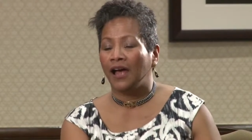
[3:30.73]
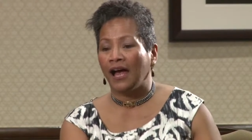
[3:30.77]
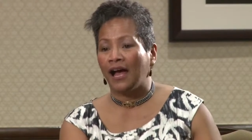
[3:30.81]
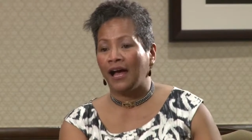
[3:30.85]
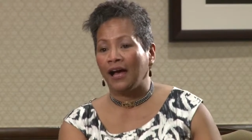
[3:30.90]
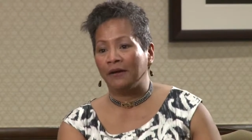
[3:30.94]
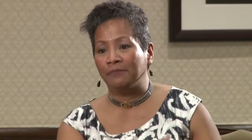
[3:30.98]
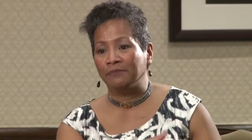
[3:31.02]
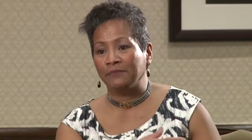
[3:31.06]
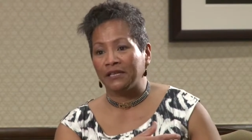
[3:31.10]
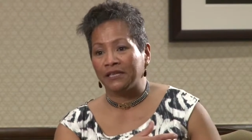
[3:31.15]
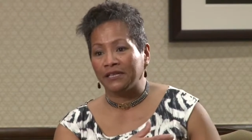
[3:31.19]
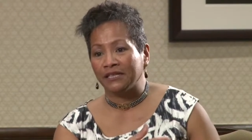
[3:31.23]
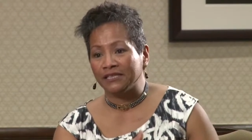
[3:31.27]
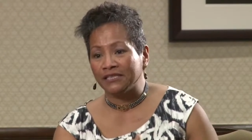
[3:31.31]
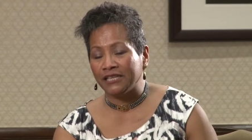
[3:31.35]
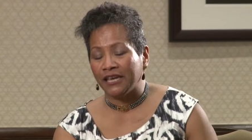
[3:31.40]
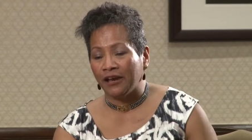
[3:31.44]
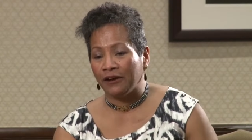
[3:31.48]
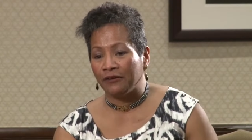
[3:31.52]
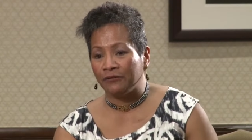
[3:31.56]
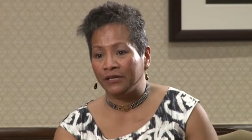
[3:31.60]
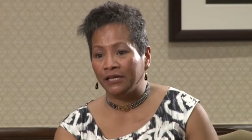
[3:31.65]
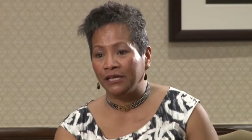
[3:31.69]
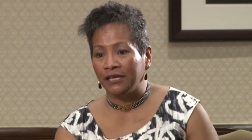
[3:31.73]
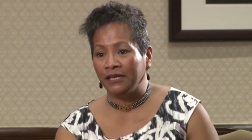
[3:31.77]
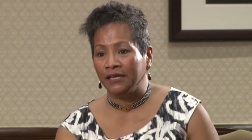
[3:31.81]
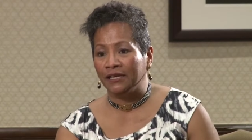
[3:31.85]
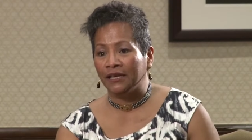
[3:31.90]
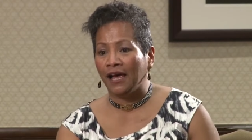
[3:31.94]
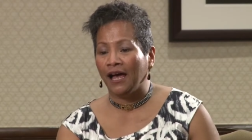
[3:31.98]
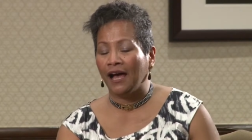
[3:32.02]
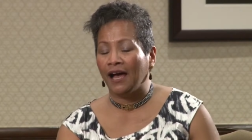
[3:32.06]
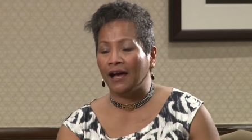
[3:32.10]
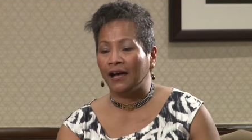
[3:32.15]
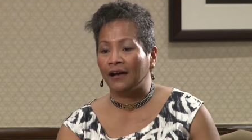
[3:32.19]
uh,
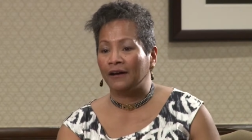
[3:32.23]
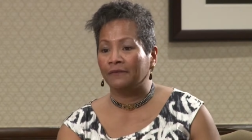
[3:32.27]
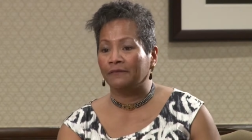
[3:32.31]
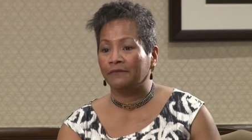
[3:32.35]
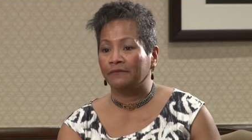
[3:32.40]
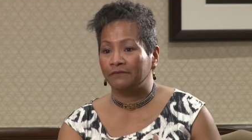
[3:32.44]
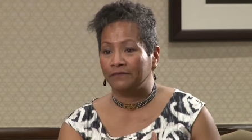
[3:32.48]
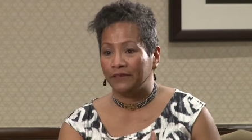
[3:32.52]
military uh,